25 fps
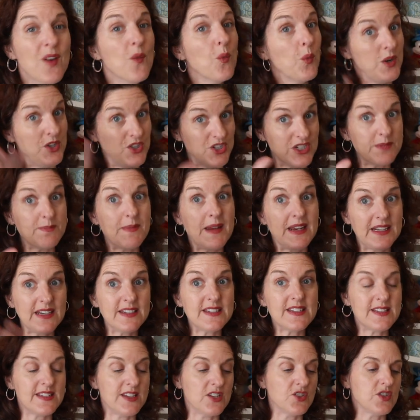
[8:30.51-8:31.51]
We just made a
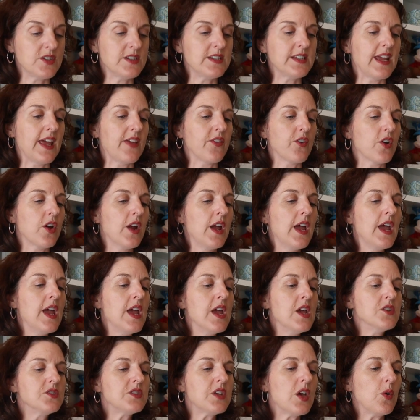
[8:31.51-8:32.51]
decision together.
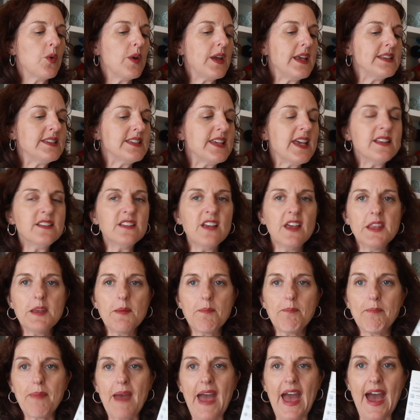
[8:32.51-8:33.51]
So it says on
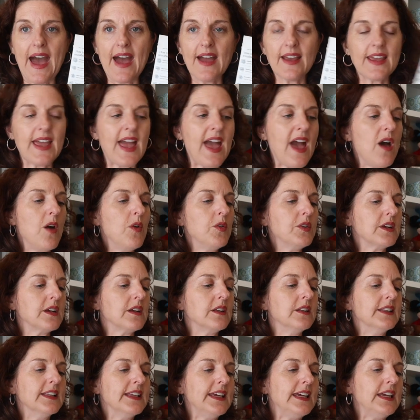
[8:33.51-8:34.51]
the back how to
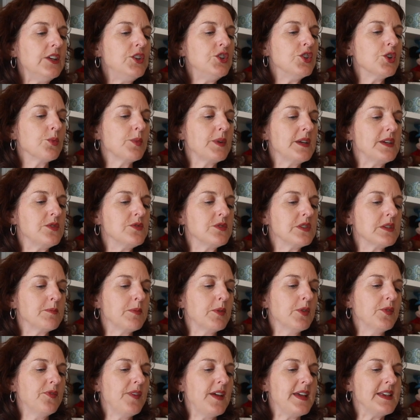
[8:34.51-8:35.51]
clean your
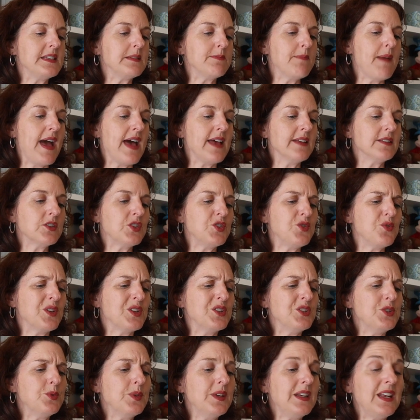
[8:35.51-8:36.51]
reusable face mask. You
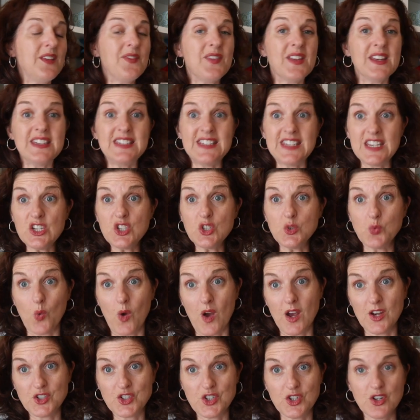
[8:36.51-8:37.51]
can do it in the
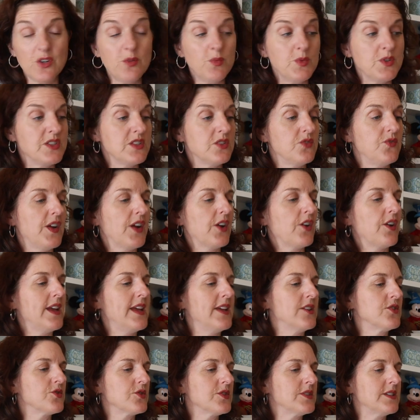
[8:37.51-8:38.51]
dishwasher, which is very
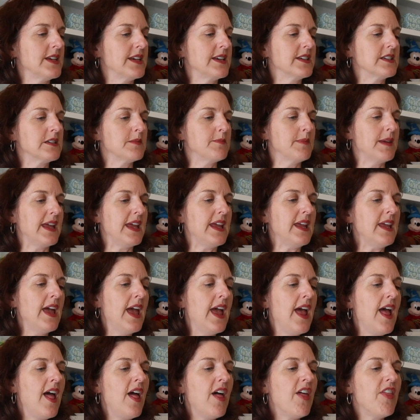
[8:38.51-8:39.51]
interesting to me,
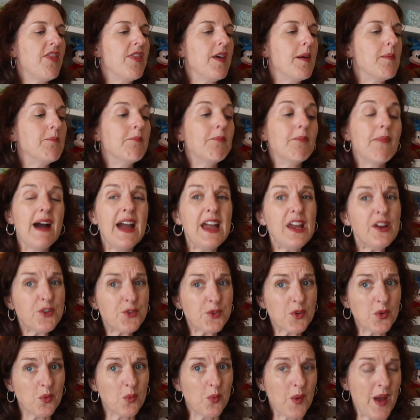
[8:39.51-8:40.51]
the
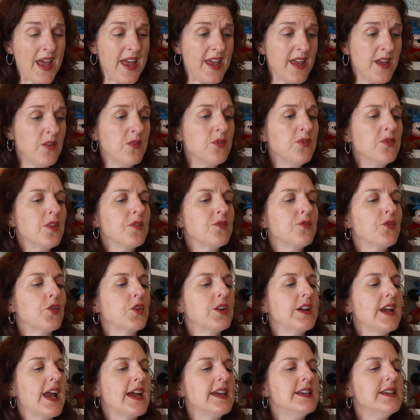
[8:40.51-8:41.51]
microwave for
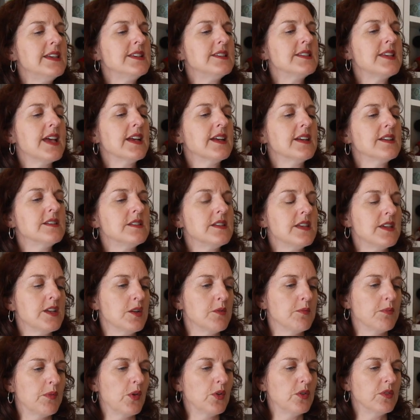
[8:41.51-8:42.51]
90 seconds in
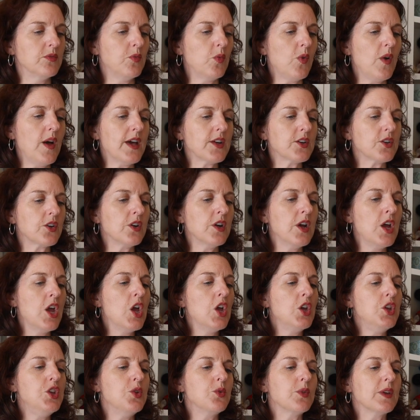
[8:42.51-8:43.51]
a bowl of water.
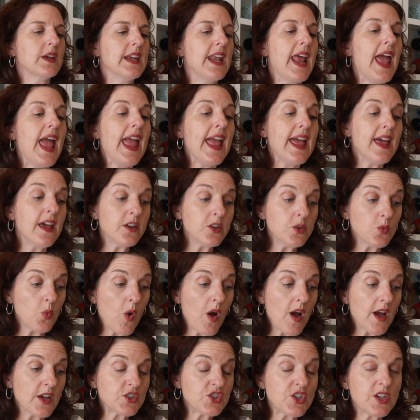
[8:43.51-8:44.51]
You can hand
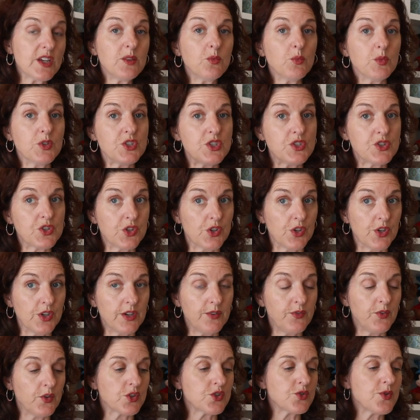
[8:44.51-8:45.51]
wash it, which is good
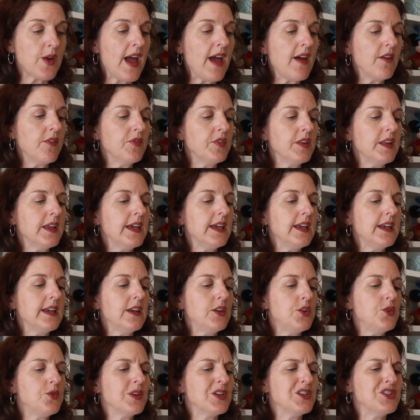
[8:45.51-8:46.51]
if you're
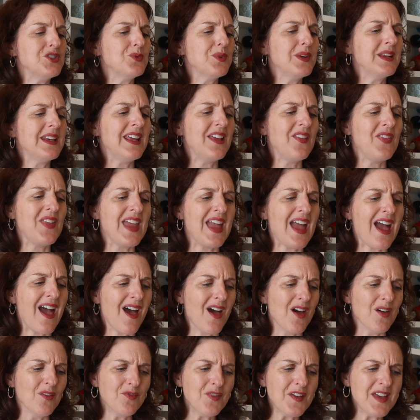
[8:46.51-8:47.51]
traveling. You can do it in the
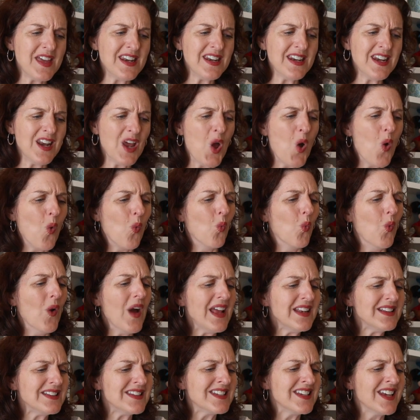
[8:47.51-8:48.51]
oven.
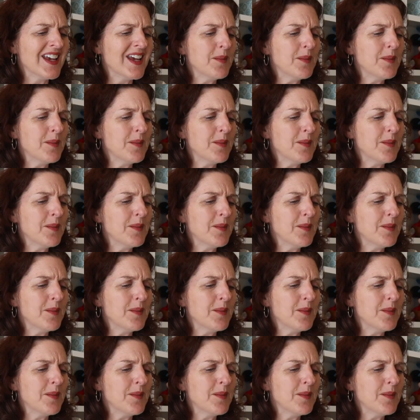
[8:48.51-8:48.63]
What?